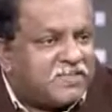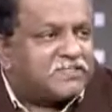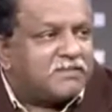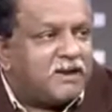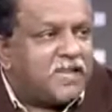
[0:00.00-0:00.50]

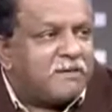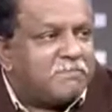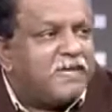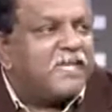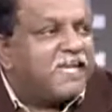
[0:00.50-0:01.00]
is not
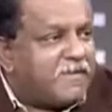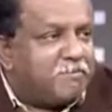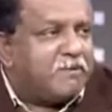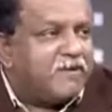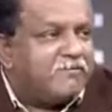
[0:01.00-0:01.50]
happening in a
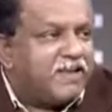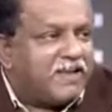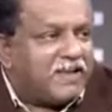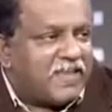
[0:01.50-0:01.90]
big way.